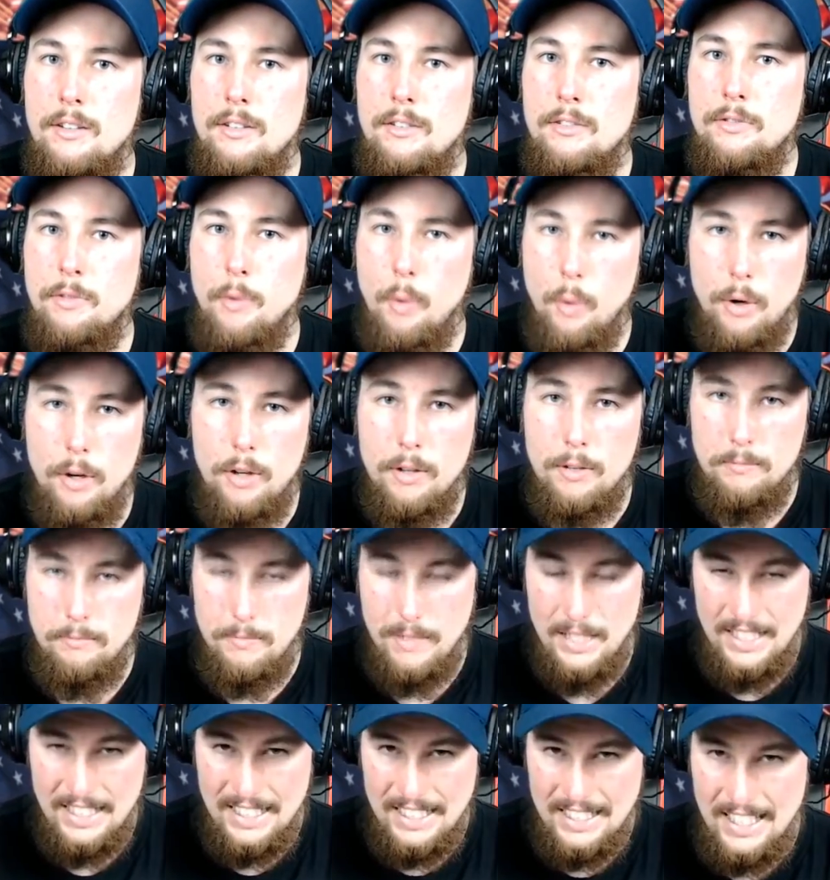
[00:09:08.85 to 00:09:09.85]
for
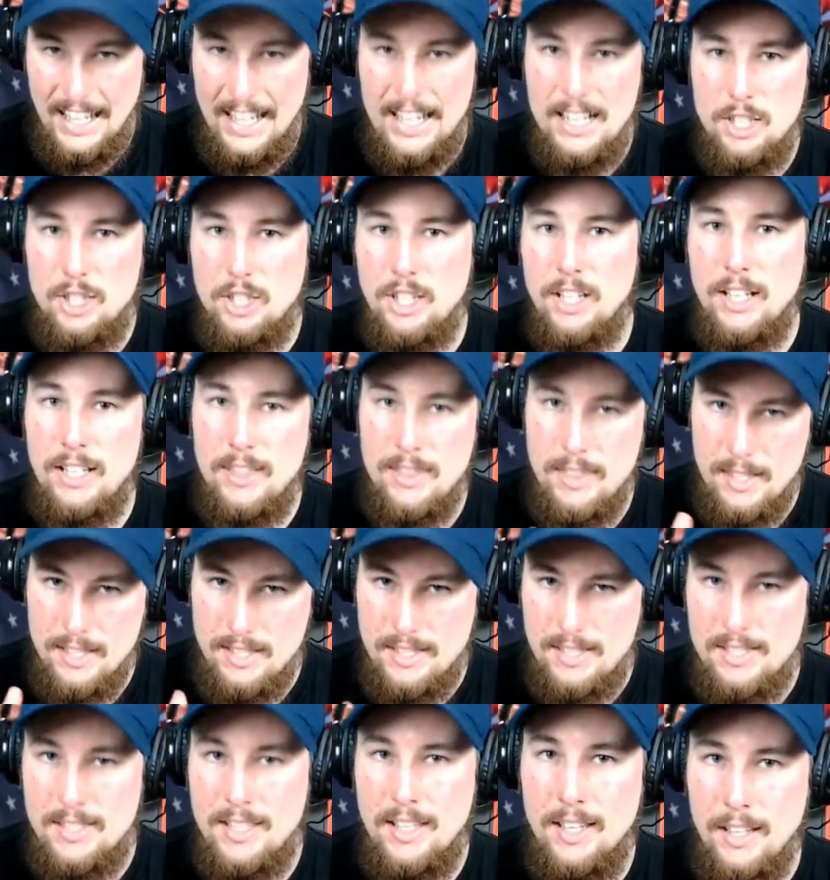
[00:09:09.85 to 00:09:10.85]
engaging in the
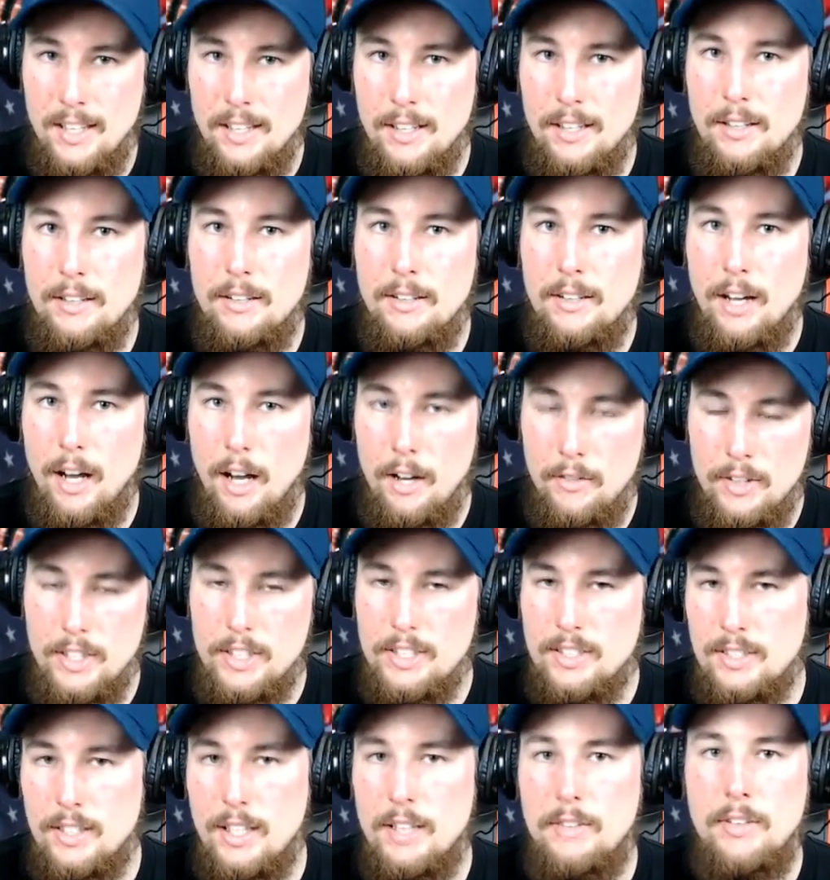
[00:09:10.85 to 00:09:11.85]
sin of
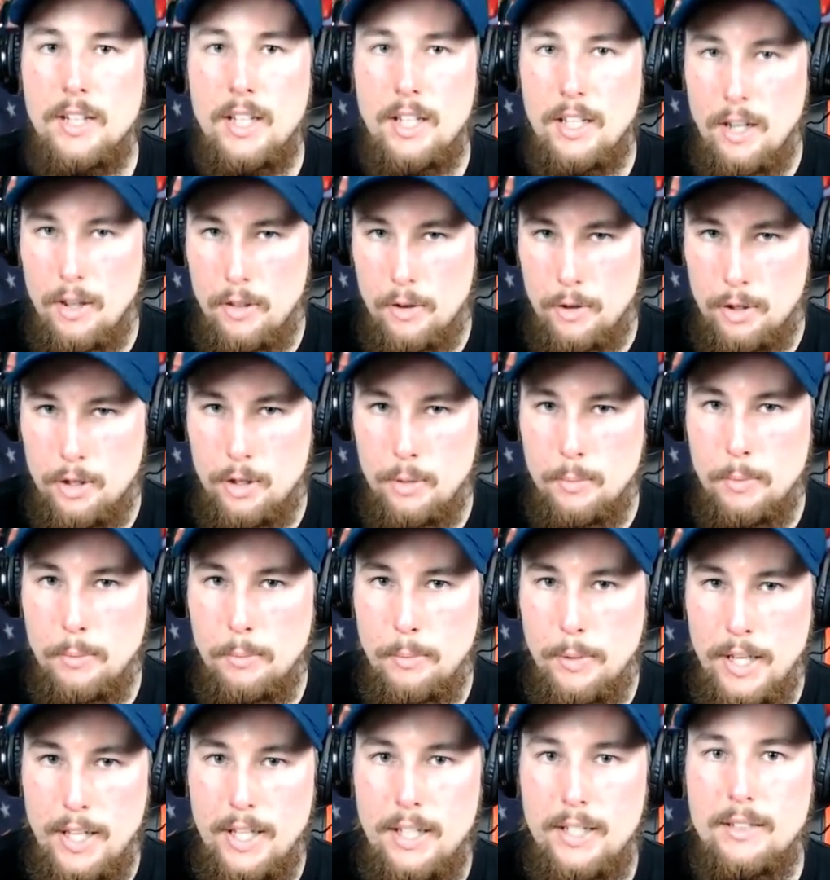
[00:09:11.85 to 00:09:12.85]
enslaving another human
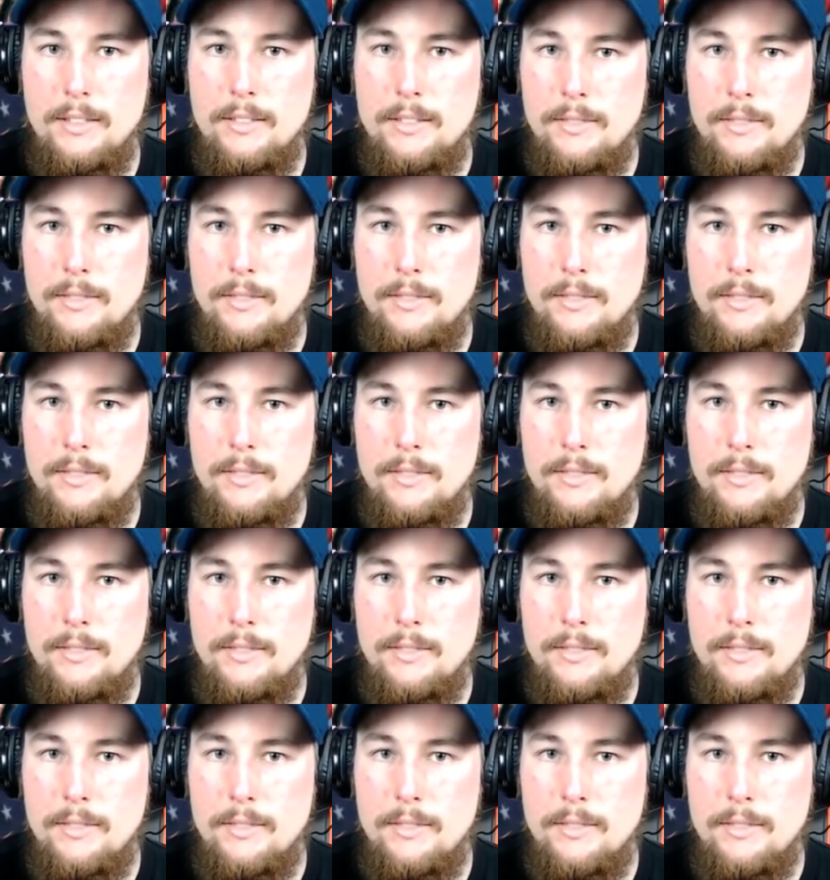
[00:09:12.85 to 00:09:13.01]
being.